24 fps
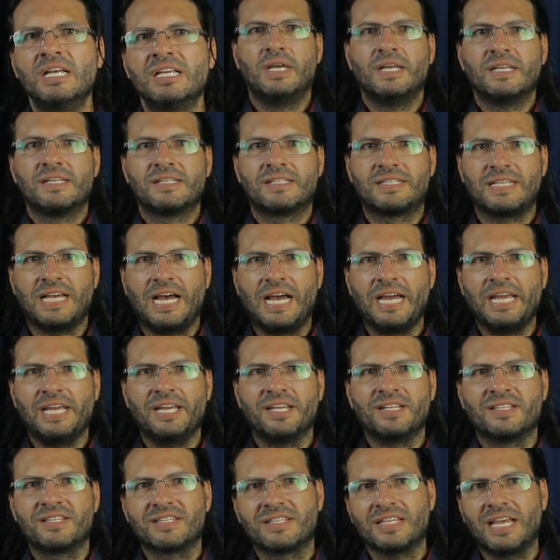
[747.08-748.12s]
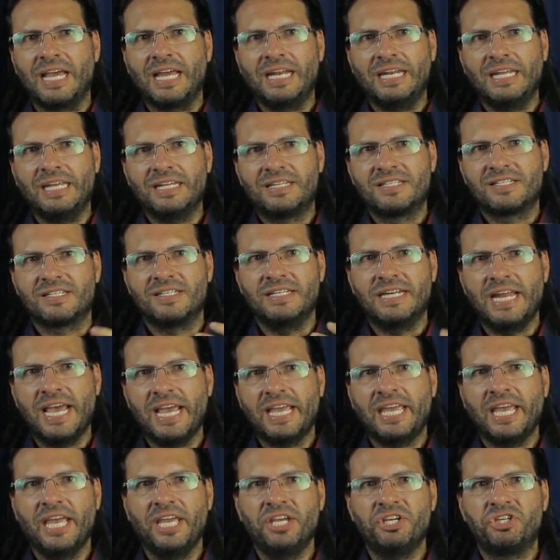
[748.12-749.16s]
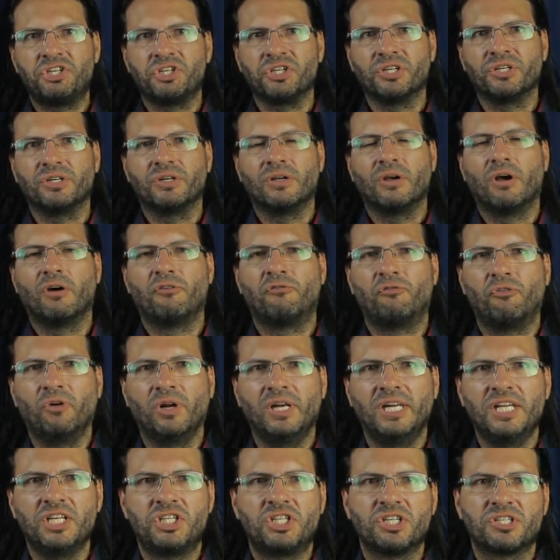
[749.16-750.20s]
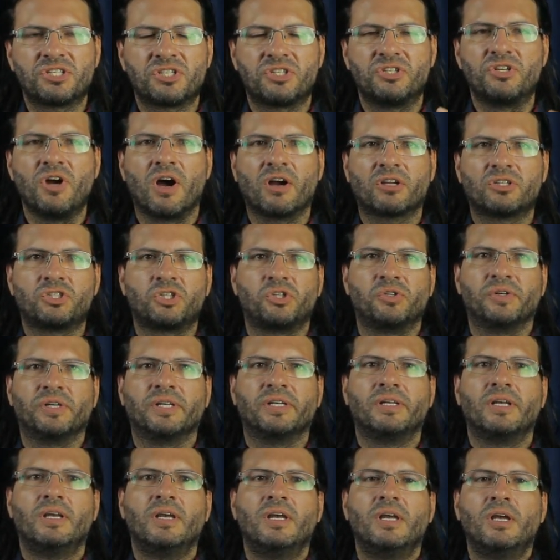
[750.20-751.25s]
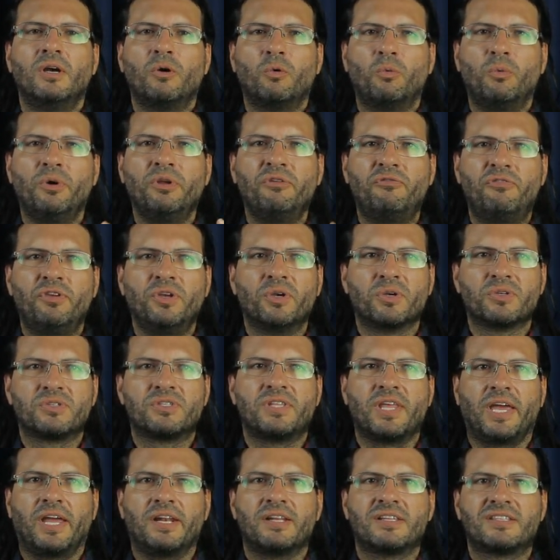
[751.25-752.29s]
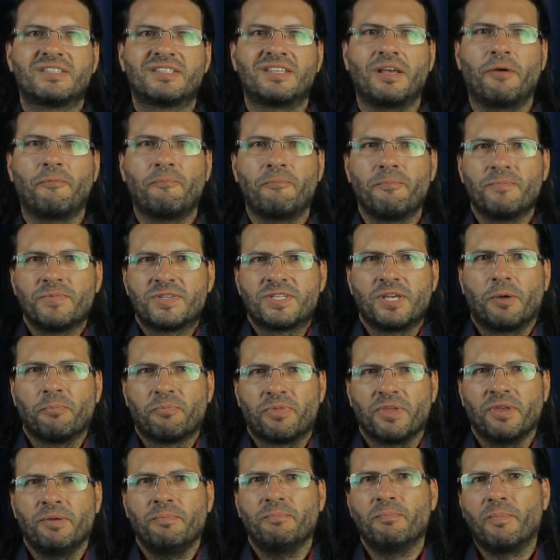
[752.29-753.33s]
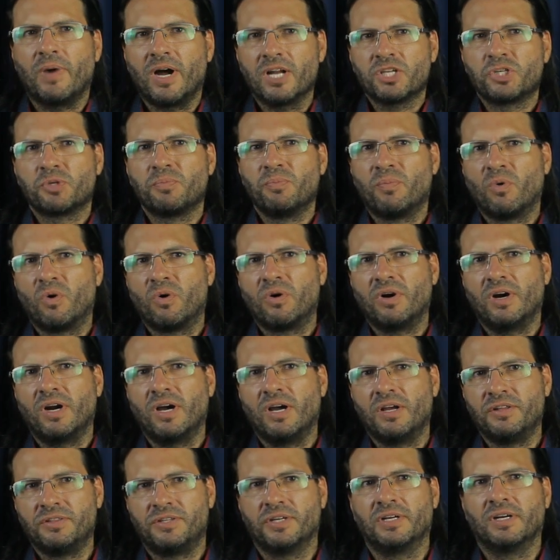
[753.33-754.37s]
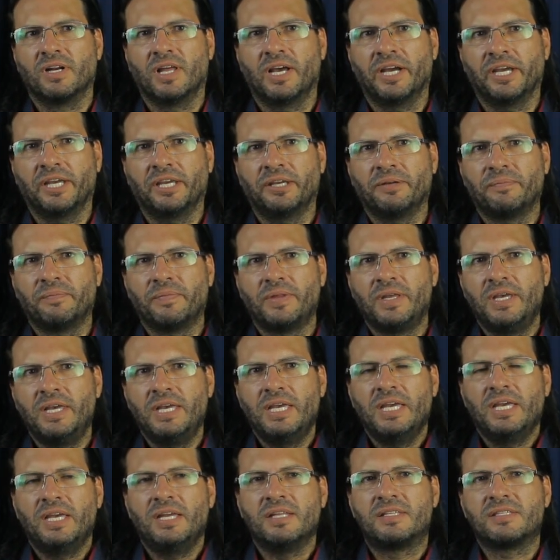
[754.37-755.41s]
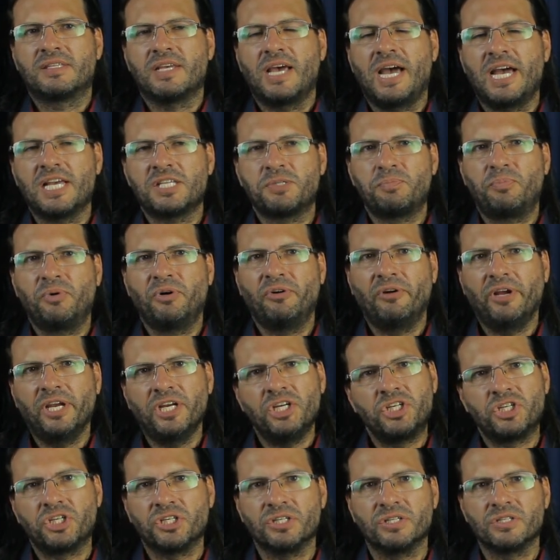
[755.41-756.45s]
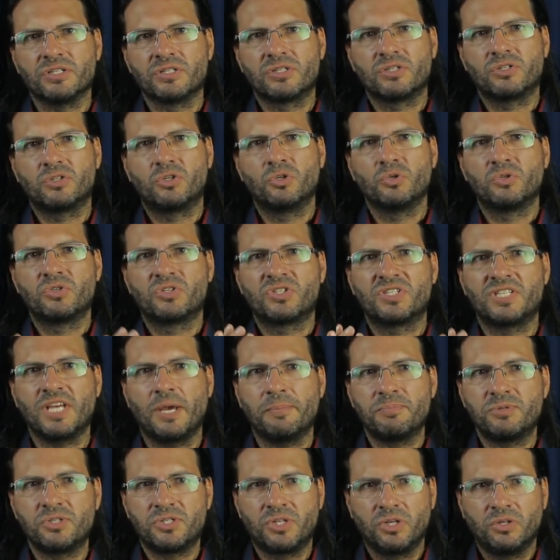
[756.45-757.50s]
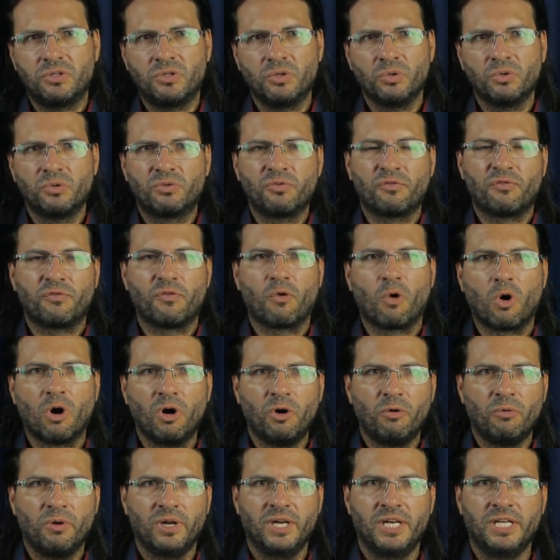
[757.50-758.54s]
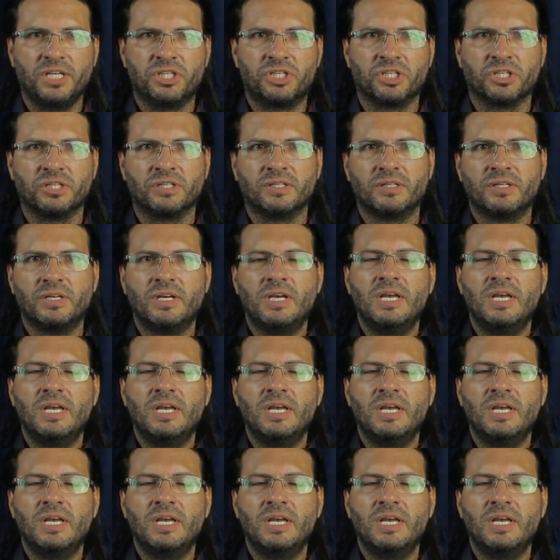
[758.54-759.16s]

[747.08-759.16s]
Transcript: Science and its negation of religious doctrine reveals then something much more underlying. Its aspirations to substitute for religion